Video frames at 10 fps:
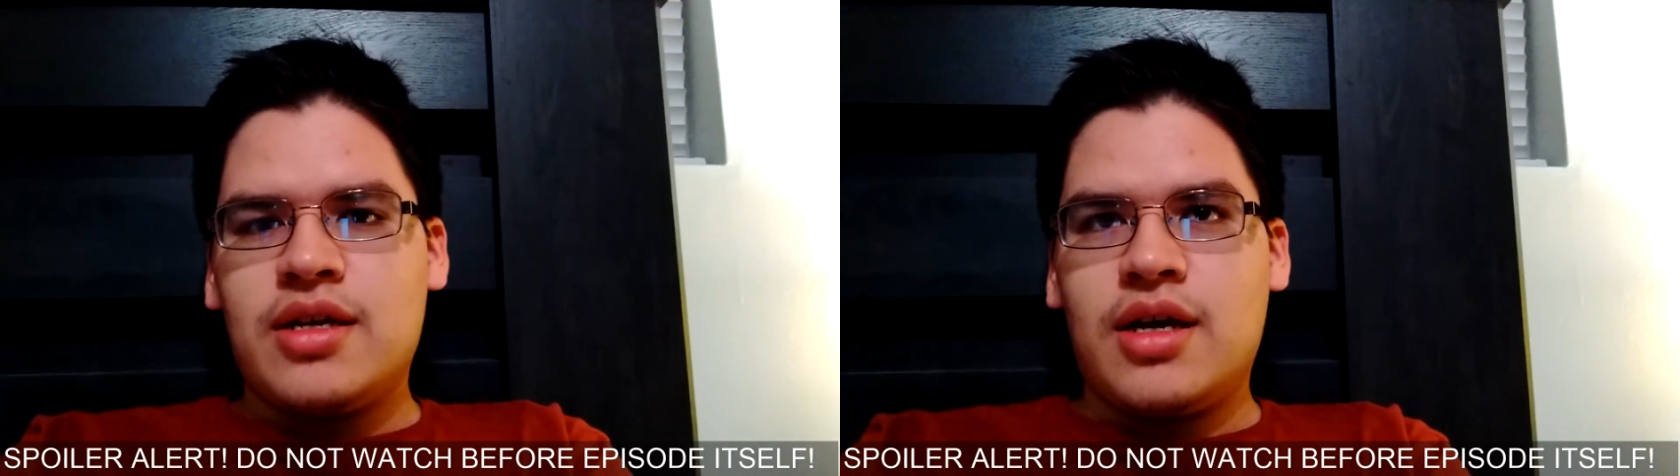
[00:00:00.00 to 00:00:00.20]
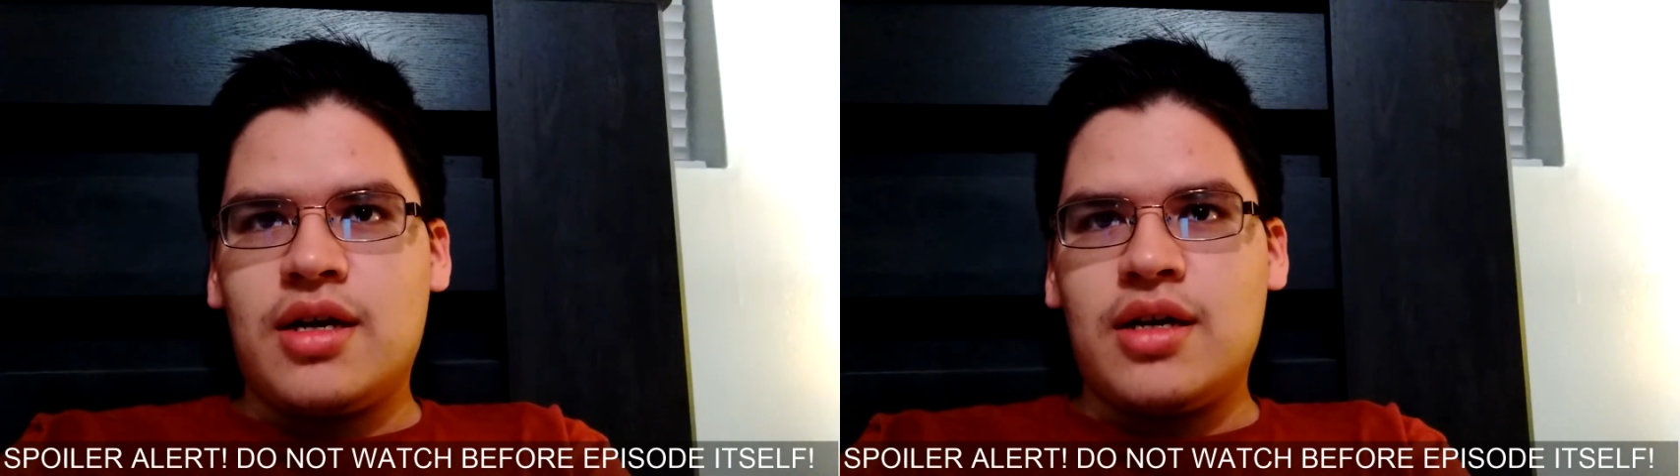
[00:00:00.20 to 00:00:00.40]

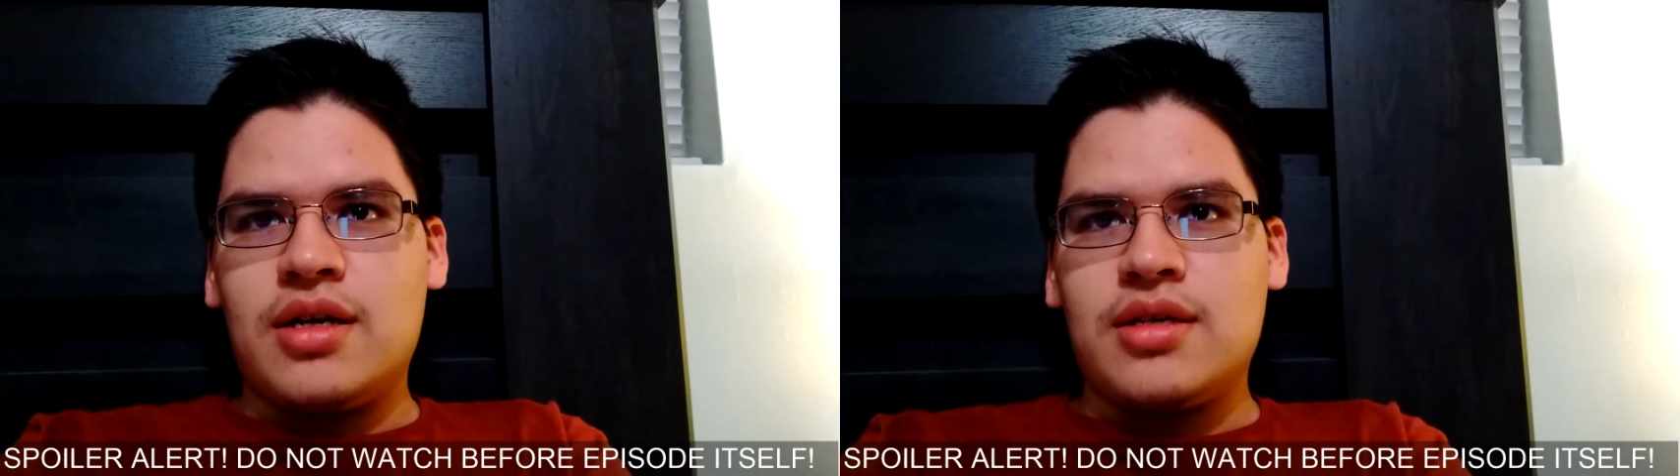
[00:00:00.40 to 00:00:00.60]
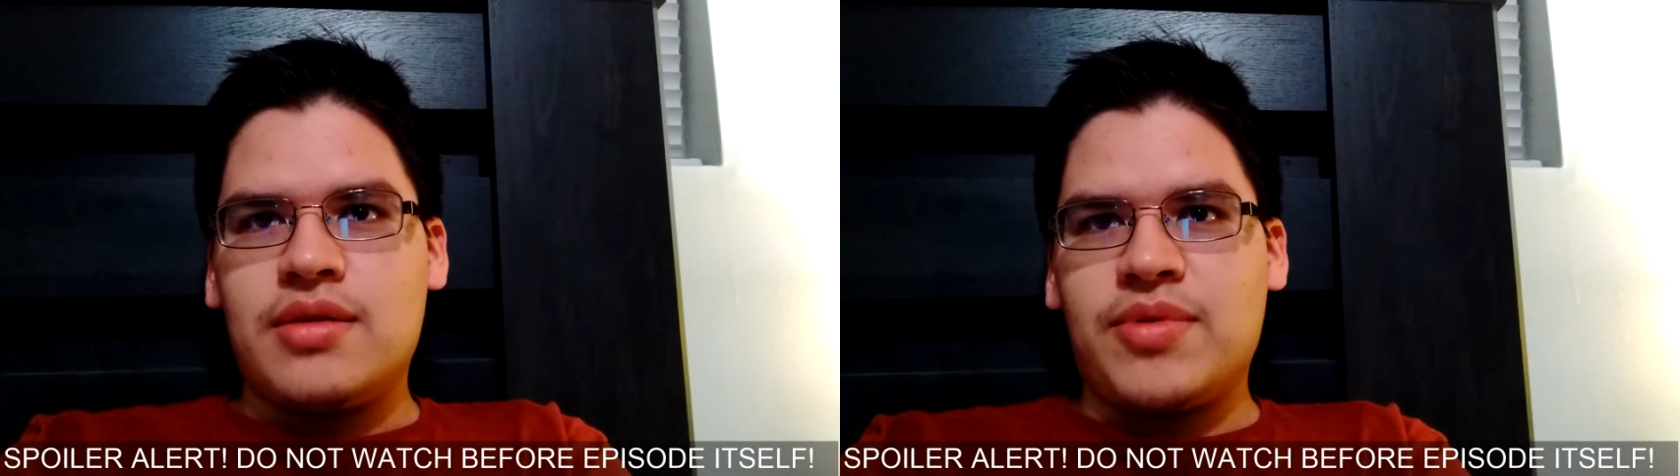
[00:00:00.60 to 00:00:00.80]

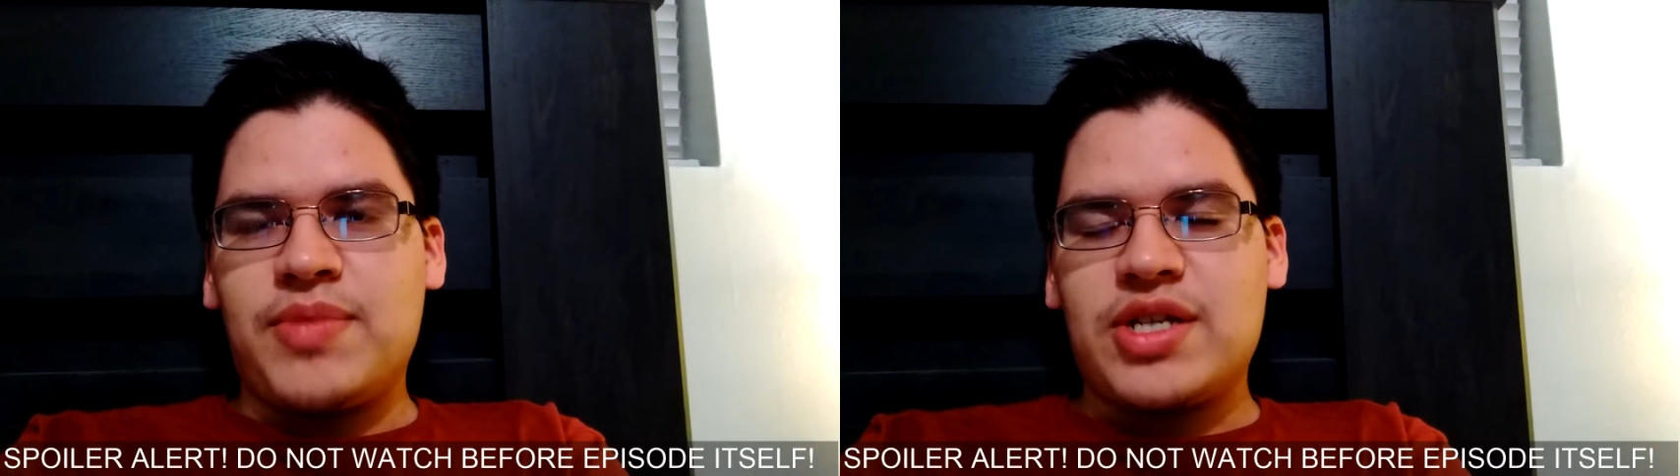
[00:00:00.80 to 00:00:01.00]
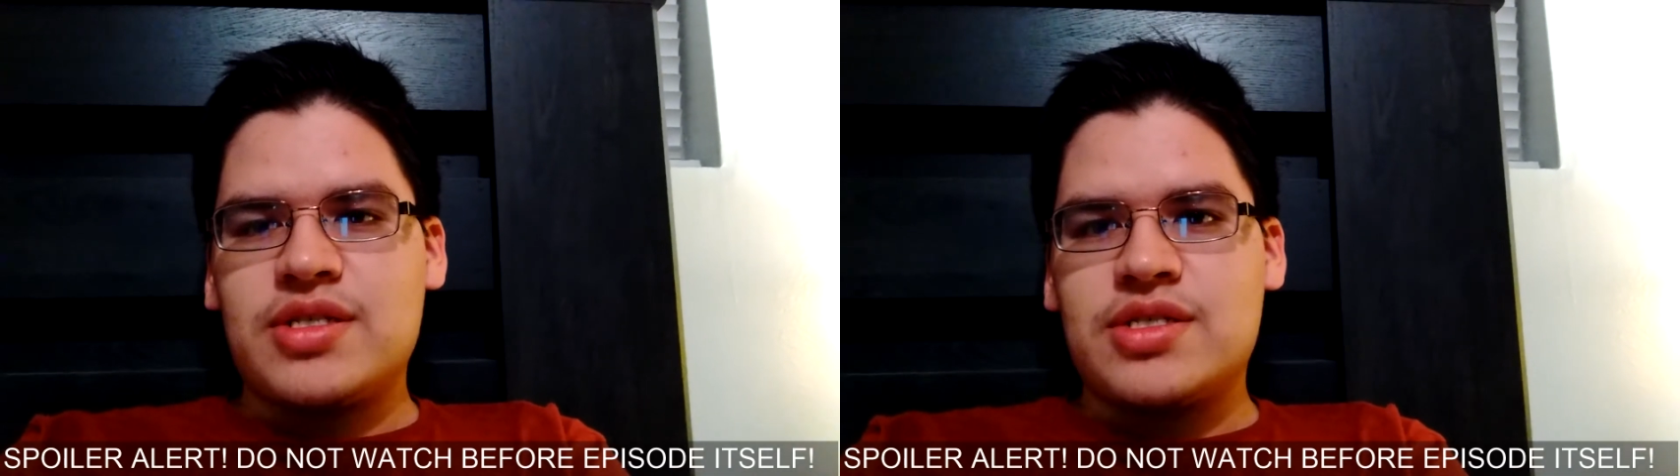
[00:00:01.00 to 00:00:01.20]
I'm
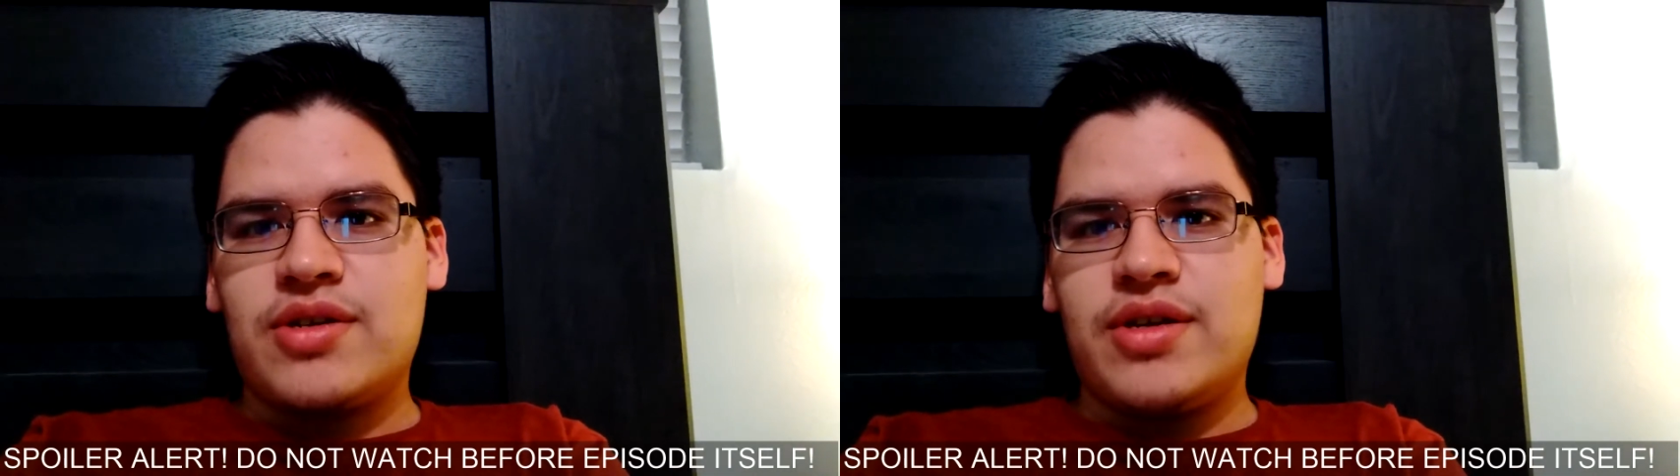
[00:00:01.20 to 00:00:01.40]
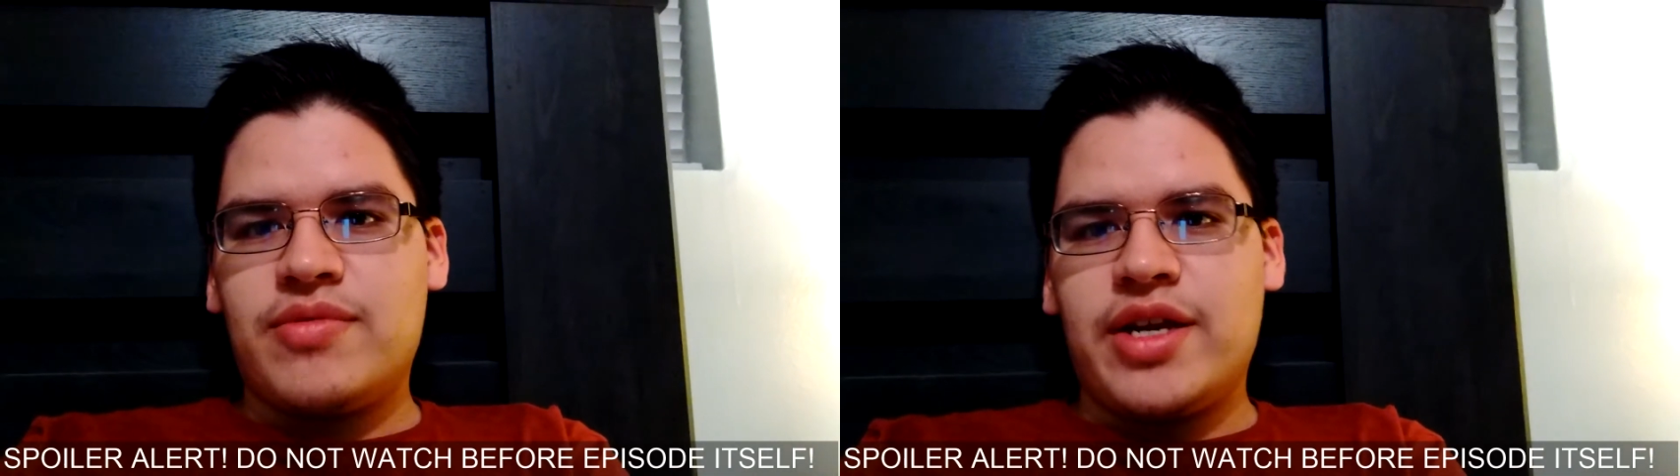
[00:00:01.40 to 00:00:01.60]
about to
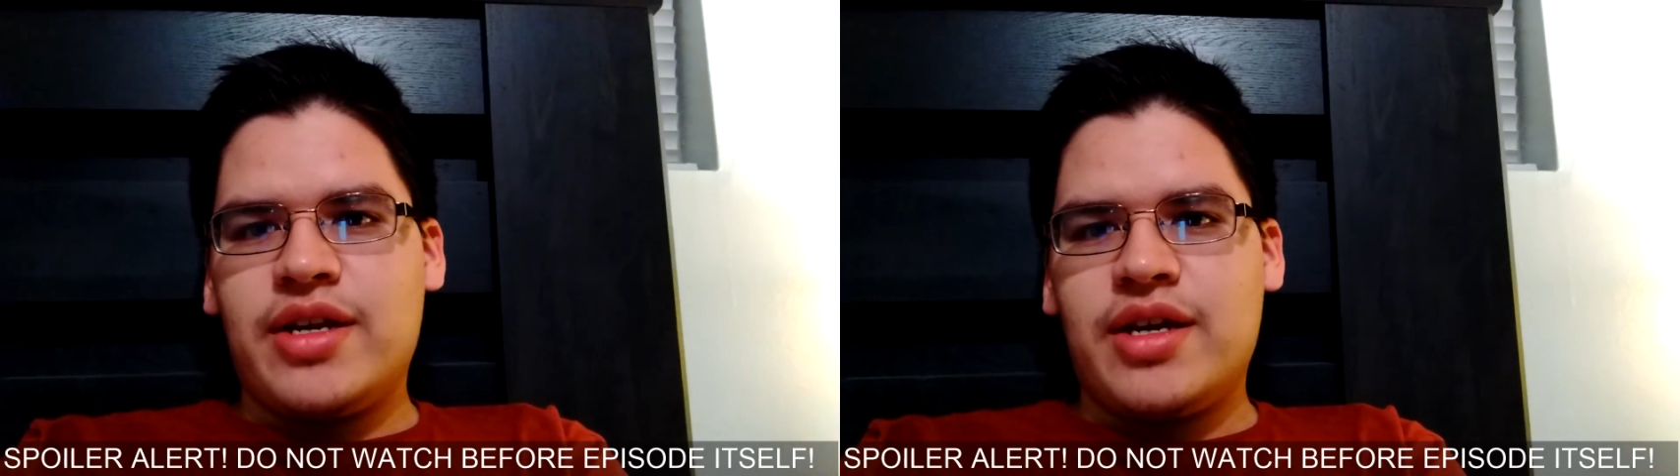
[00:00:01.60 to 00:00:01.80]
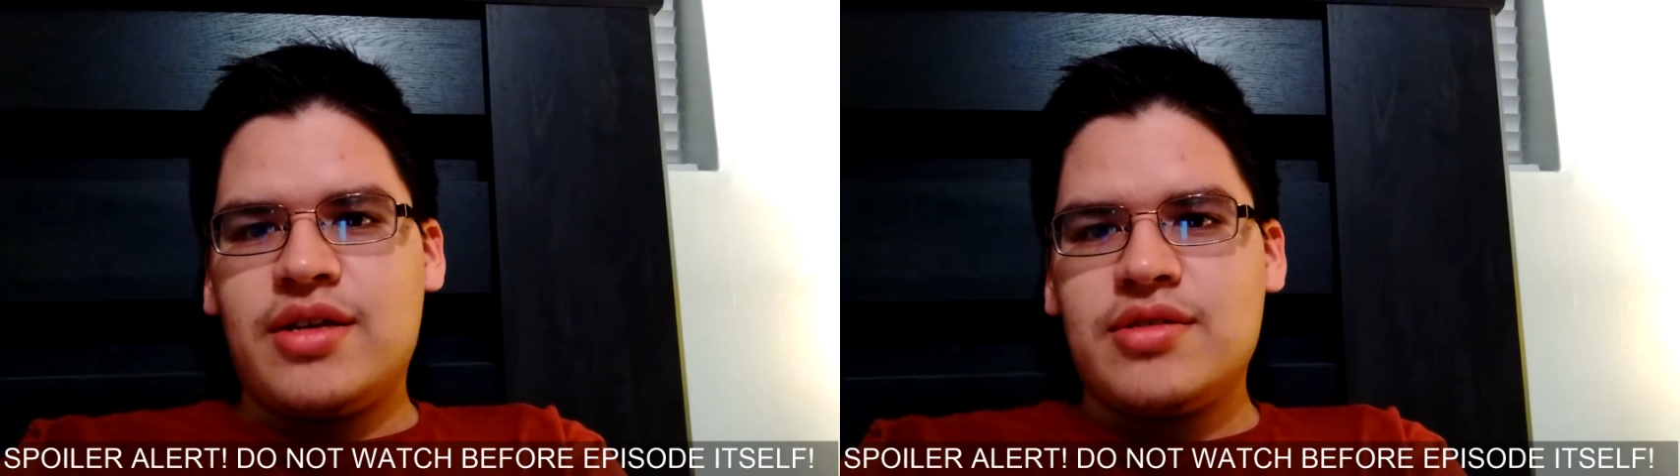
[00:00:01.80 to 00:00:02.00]
start it right
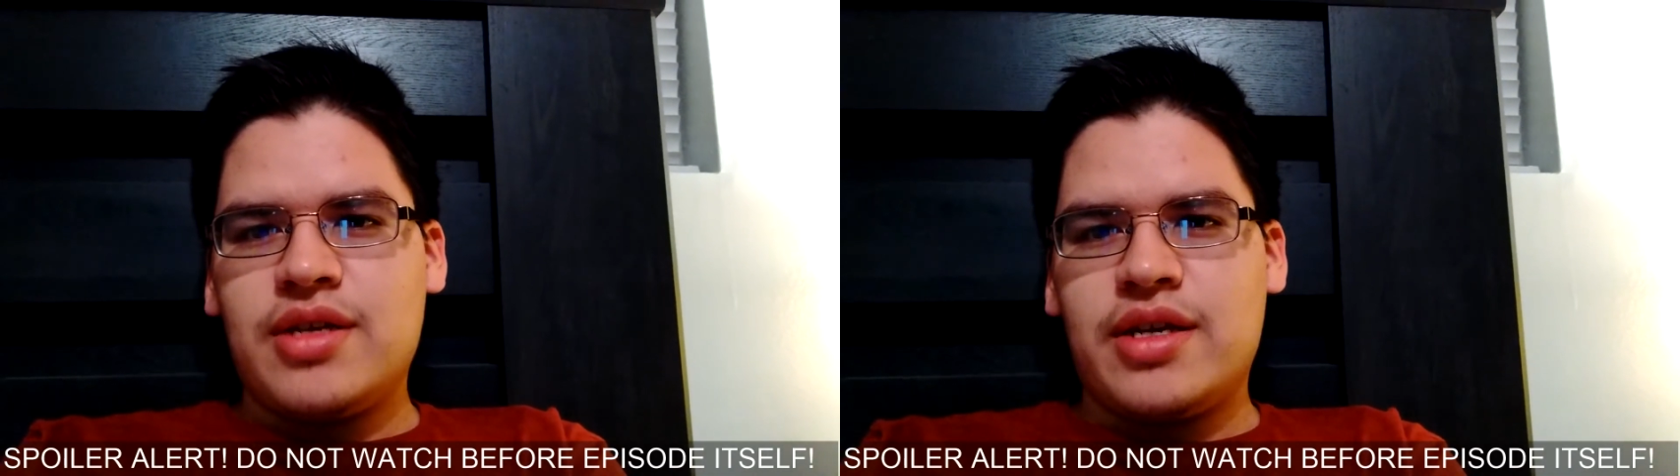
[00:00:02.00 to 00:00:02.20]
now,